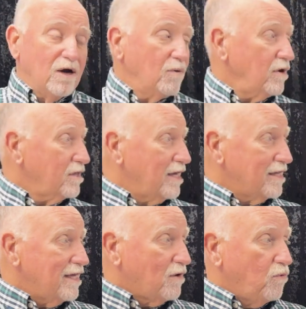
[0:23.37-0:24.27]
Well, a lot of
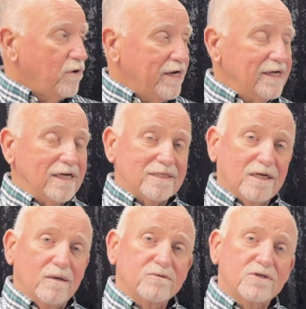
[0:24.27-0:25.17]
that quirkiness
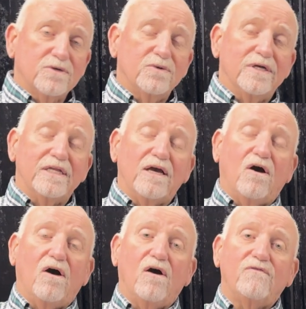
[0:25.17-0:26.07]
comes through in the
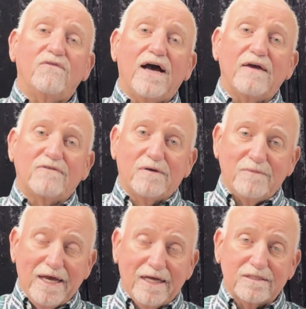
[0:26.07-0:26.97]
all 5
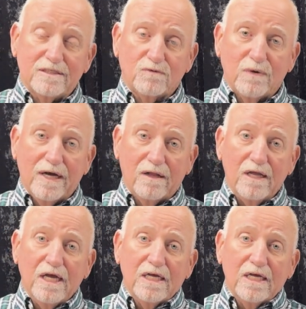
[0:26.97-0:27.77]
commands as well.